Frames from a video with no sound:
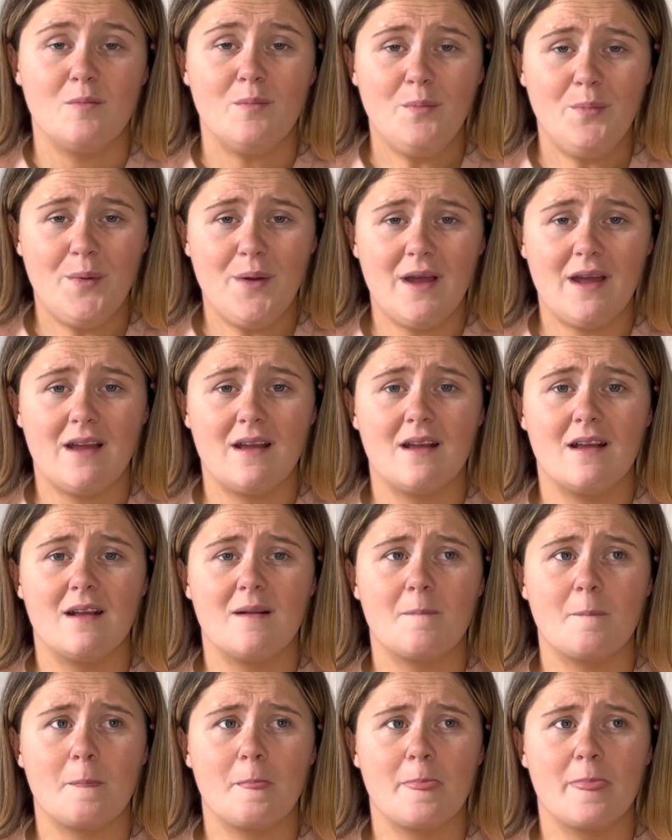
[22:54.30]
But
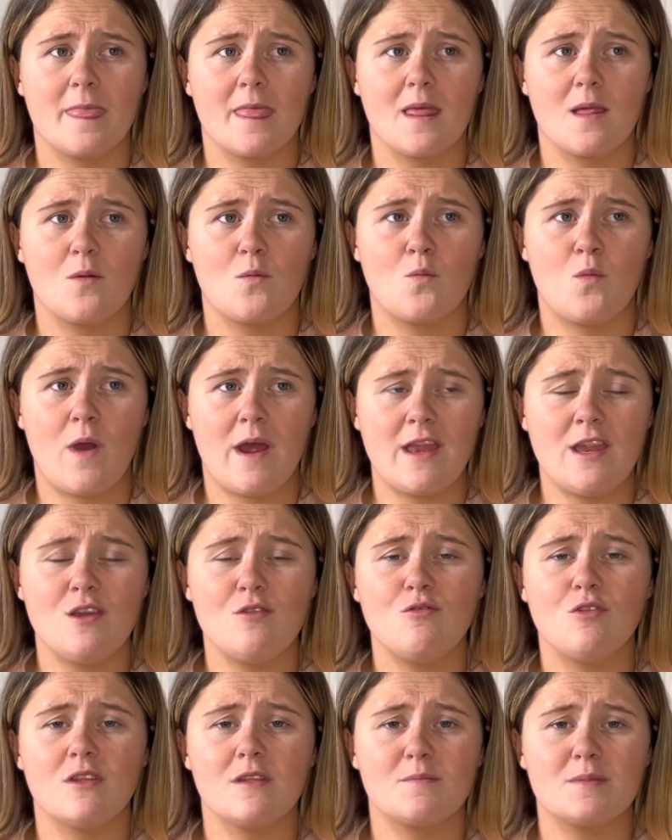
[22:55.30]
when you've
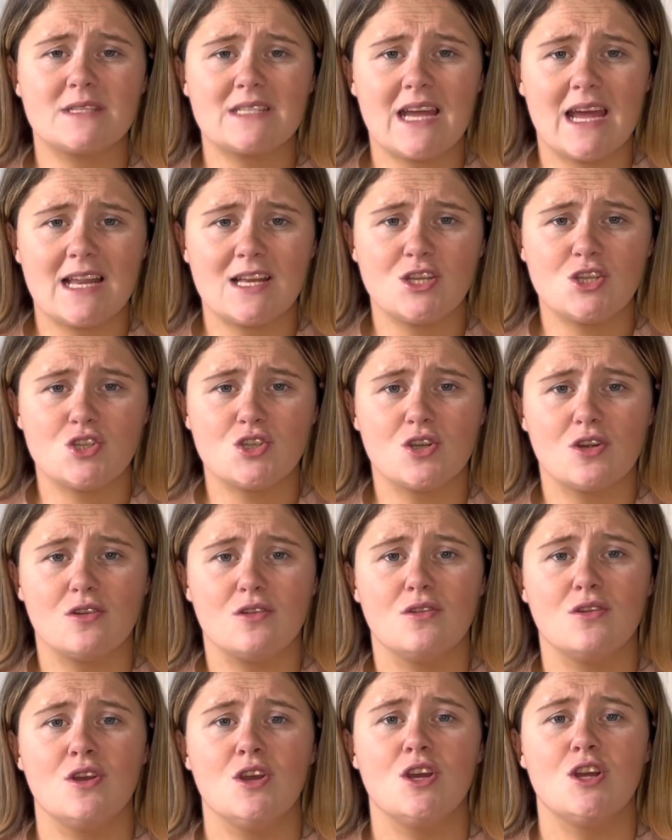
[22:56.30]
got the
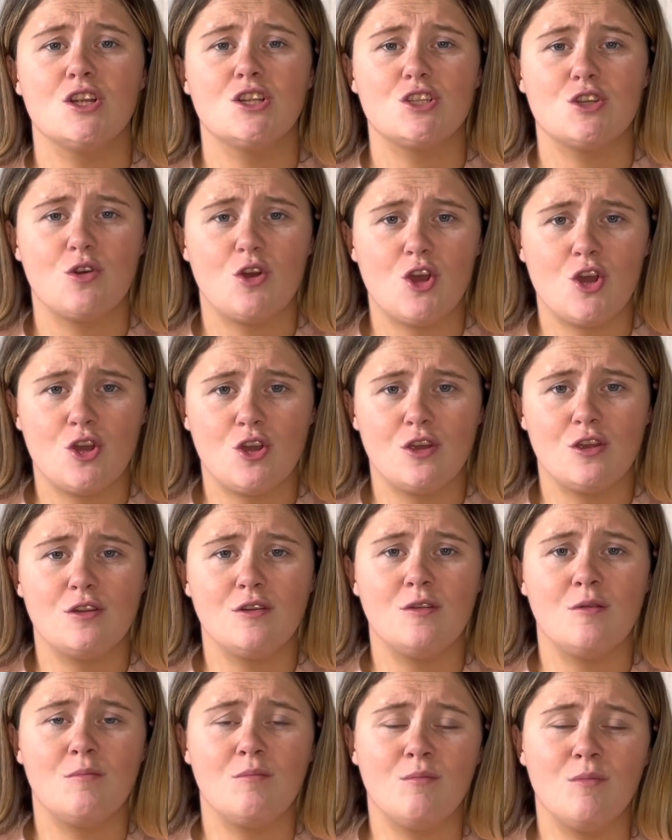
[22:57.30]
potential to
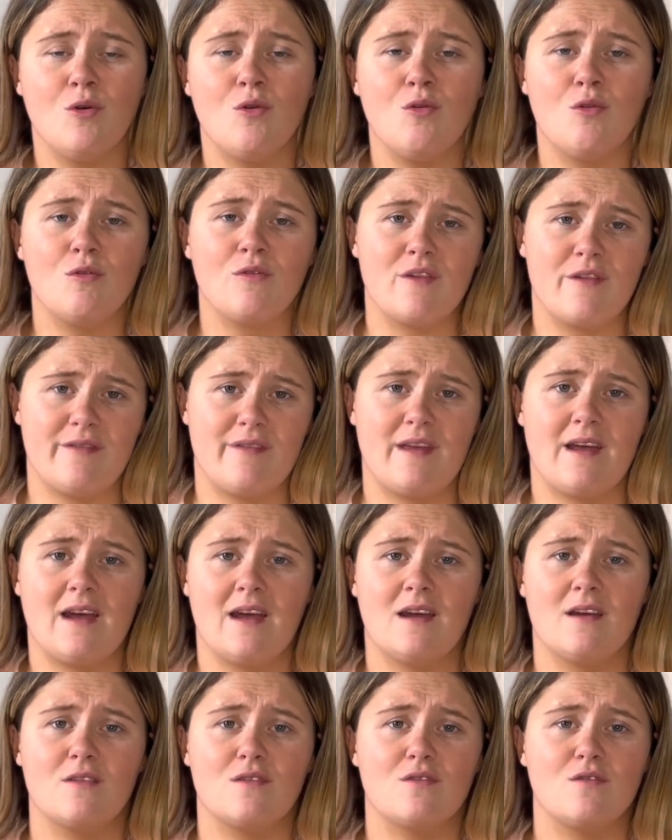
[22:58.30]
earn more than that
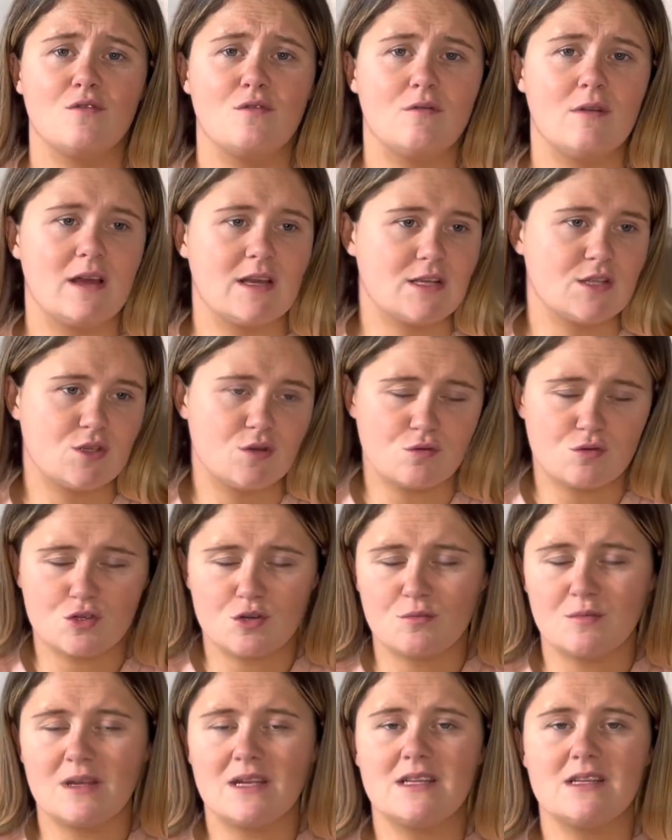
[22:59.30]
through like social
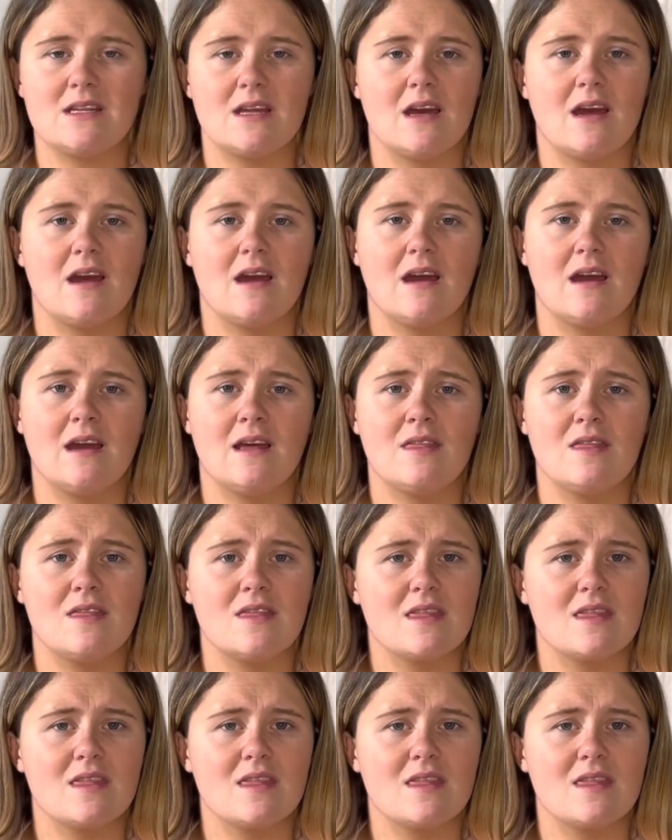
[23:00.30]
media, and